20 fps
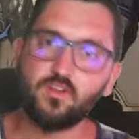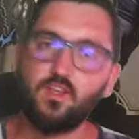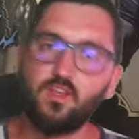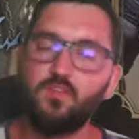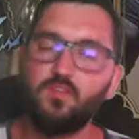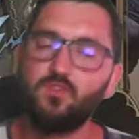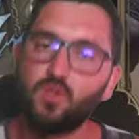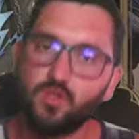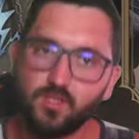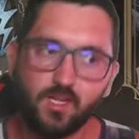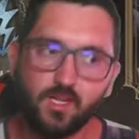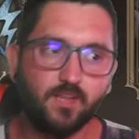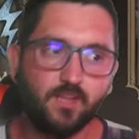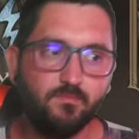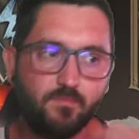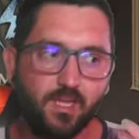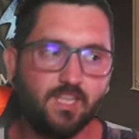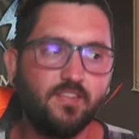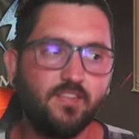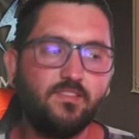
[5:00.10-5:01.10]
do, even though they
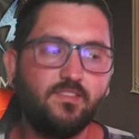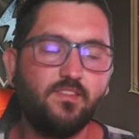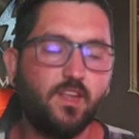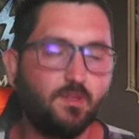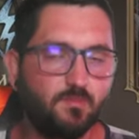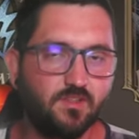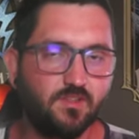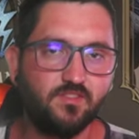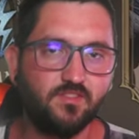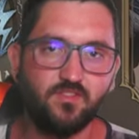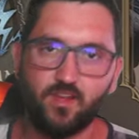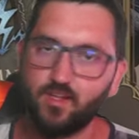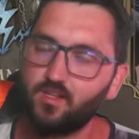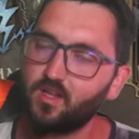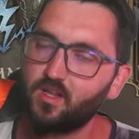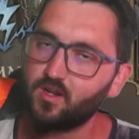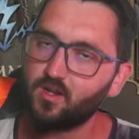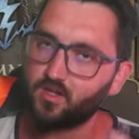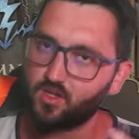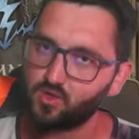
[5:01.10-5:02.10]
made a statement saying
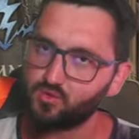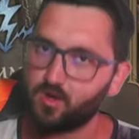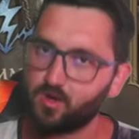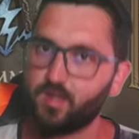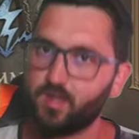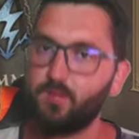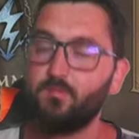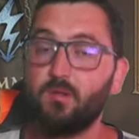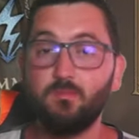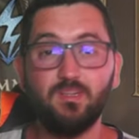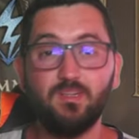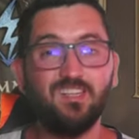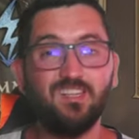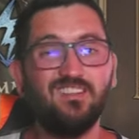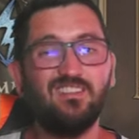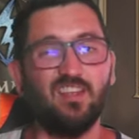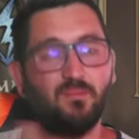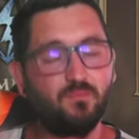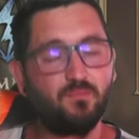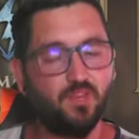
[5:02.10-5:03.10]
they're going to try and implement
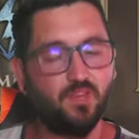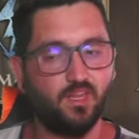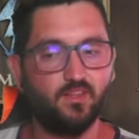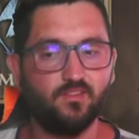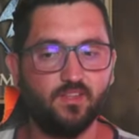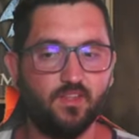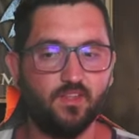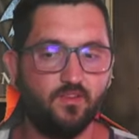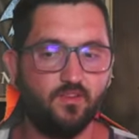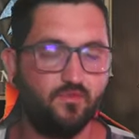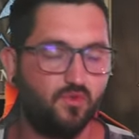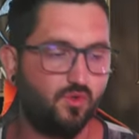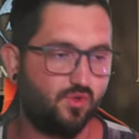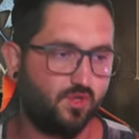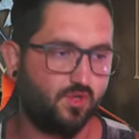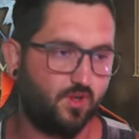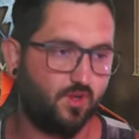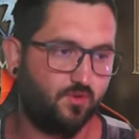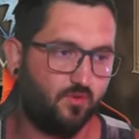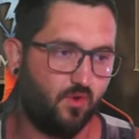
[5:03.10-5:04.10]
the same things in the
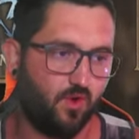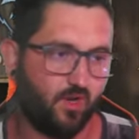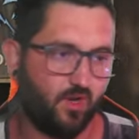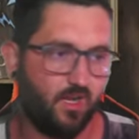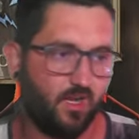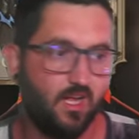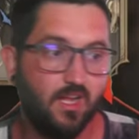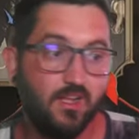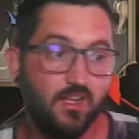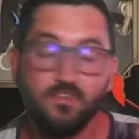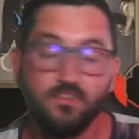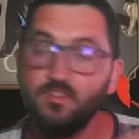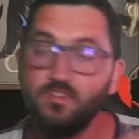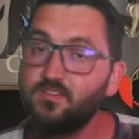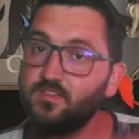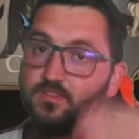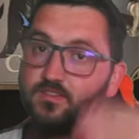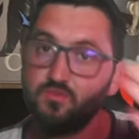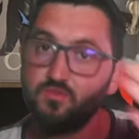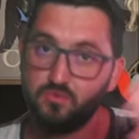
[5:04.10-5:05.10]
future for
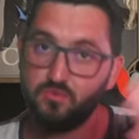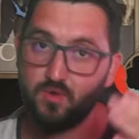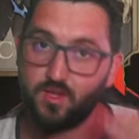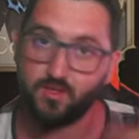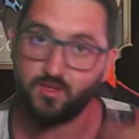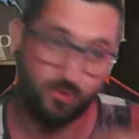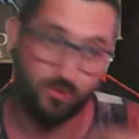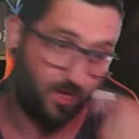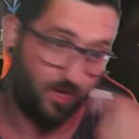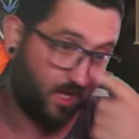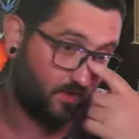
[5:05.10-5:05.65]
seasons two and three